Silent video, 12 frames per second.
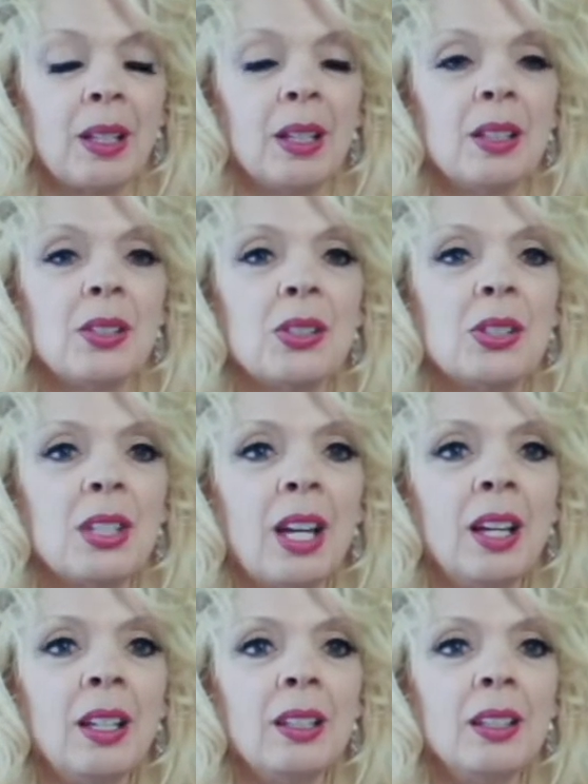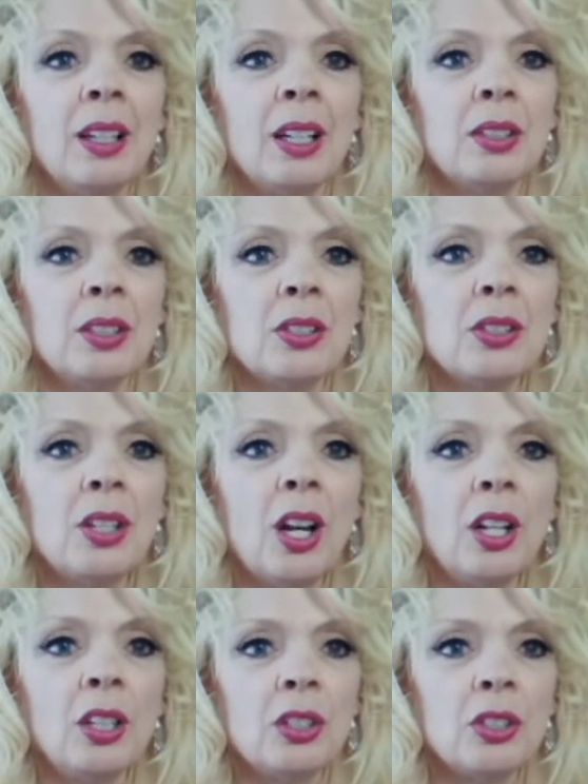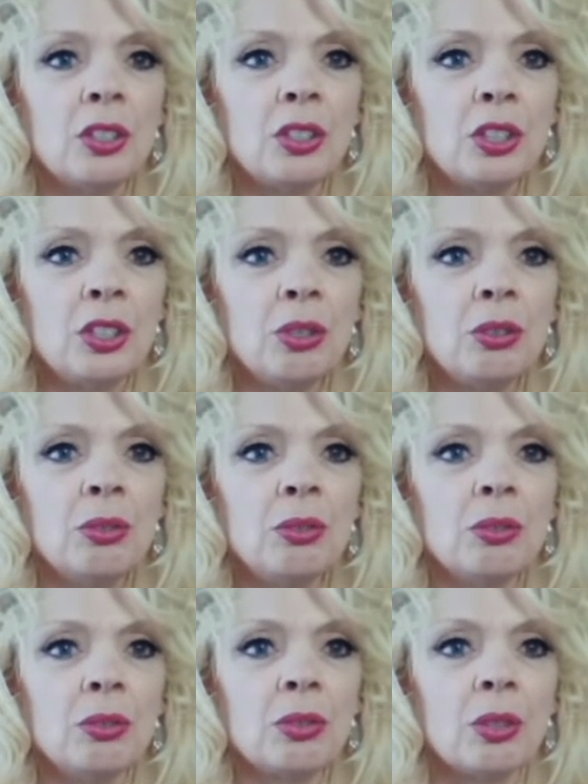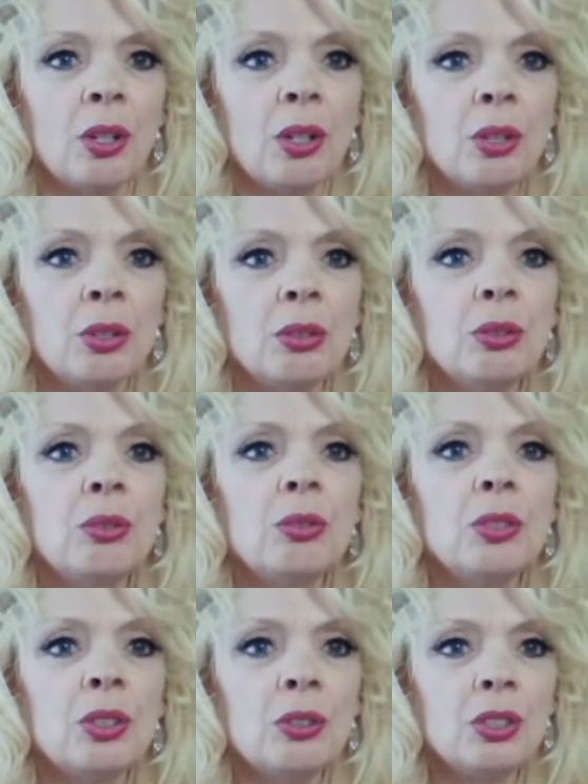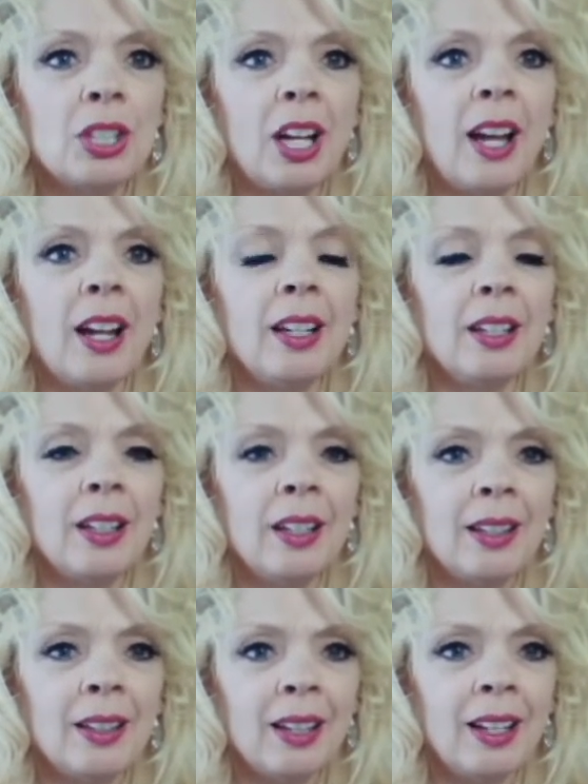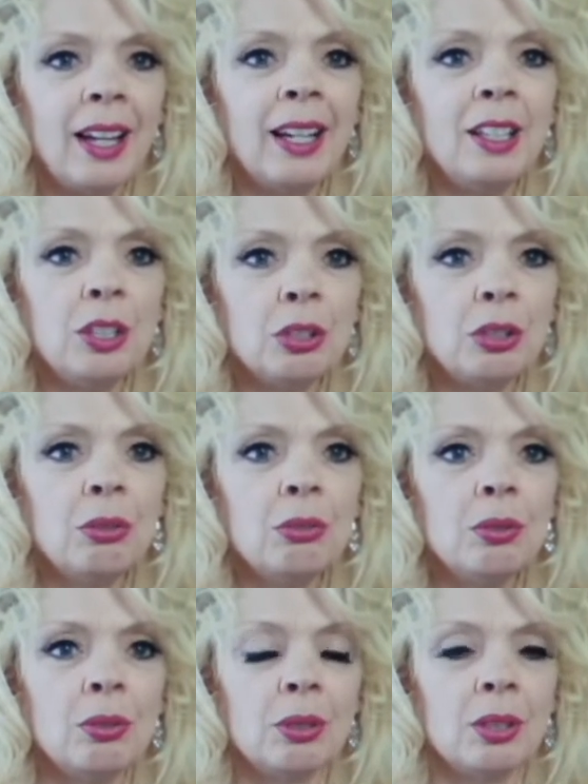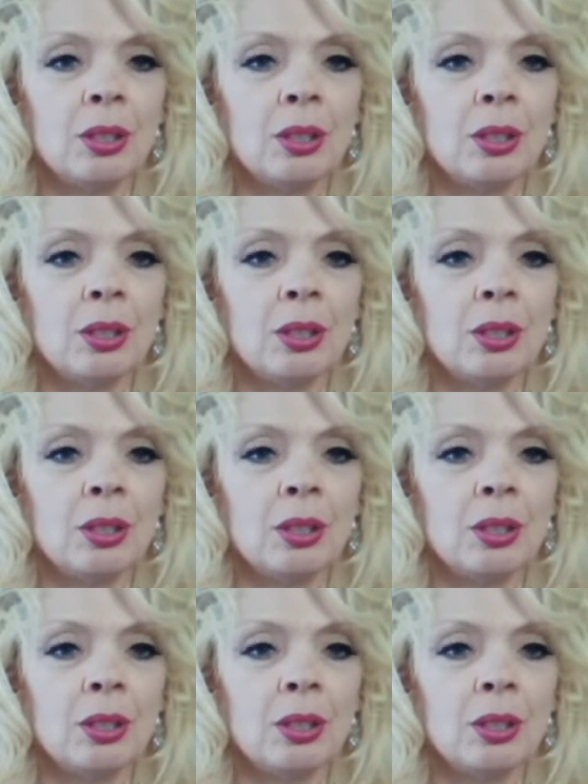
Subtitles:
The sun does not choose who to shine the light to.